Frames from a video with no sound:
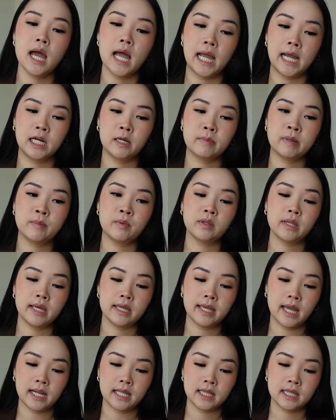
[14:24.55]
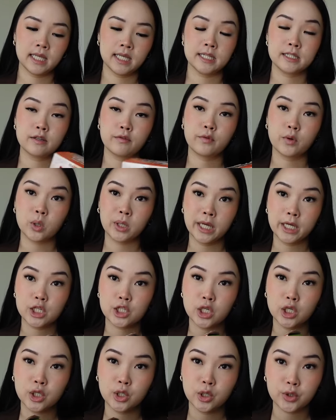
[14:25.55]
I know people like getting these for like
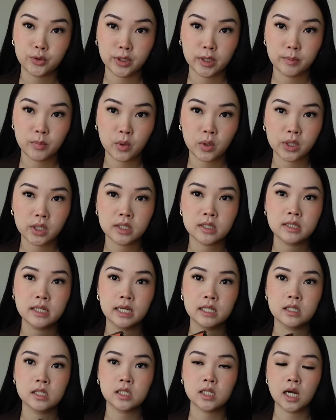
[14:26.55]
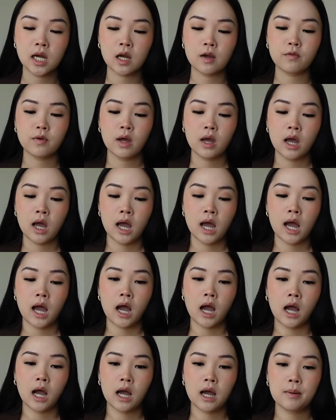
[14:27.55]
charcuterie boards and stuff.
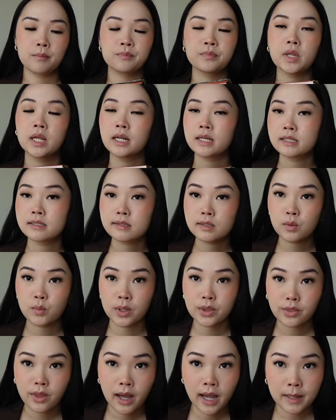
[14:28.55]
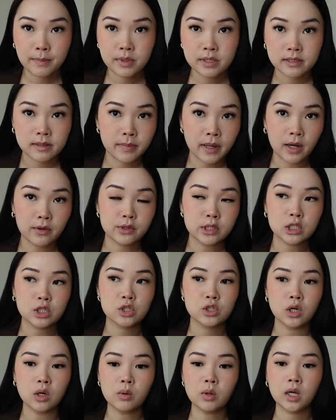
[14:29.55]
And I see what the hype is about. They're
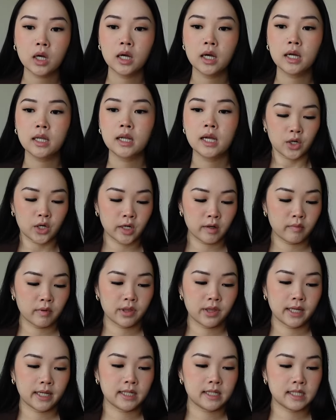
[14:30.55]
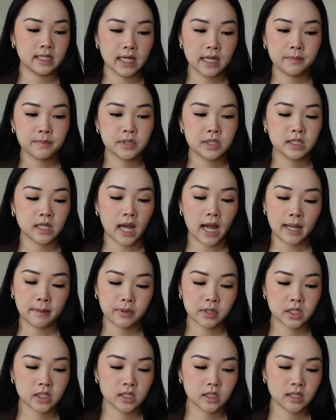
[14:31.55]
so good. They're good with like dips. I
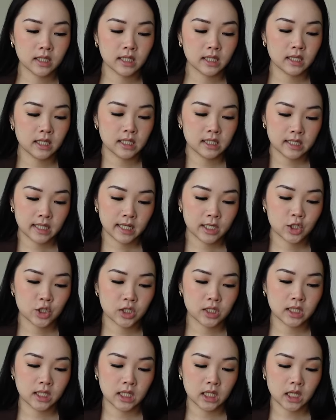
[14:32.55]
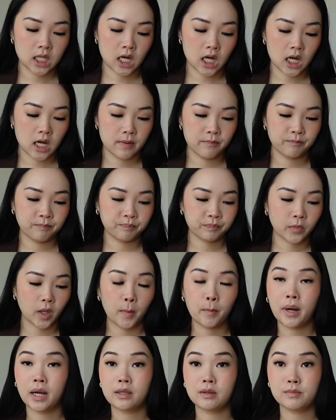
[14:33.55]
personally these days just eat them
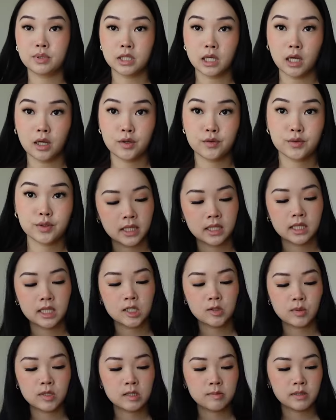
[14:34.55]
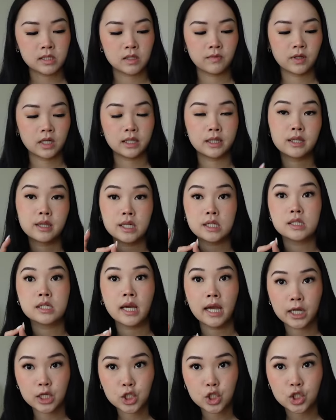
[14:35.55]
by themselves, but these ones specifically, the
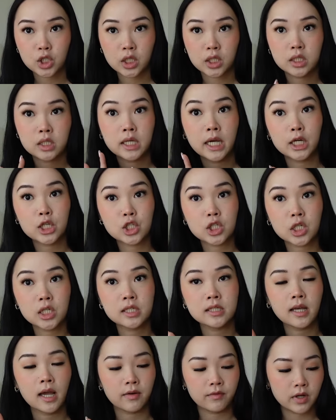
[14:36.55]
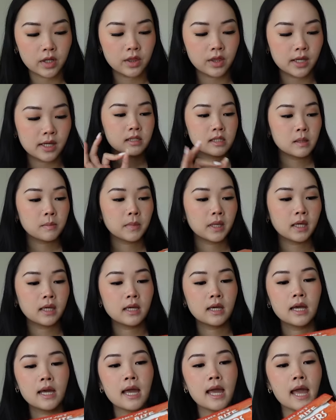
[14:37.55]
texture is everything to me.
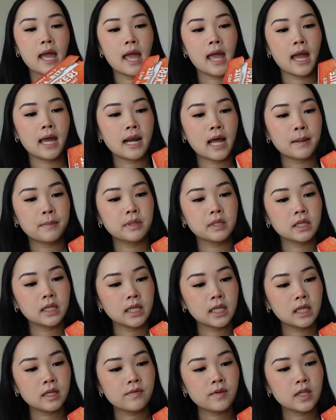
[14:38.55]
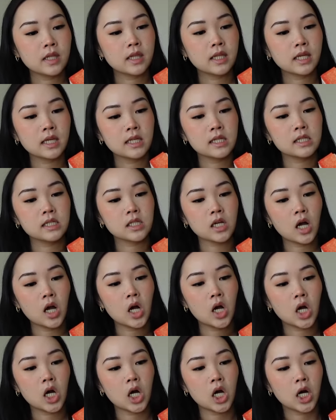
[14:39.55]
And I believe these
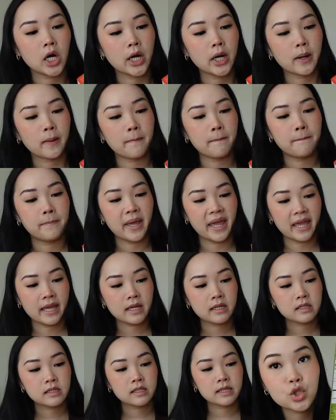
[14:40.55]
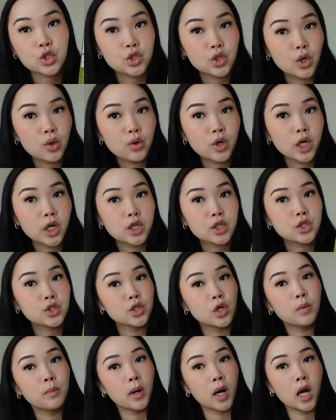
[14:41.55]
are baked. So good,
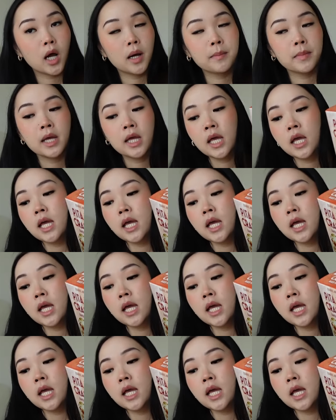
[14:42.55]
so bomb.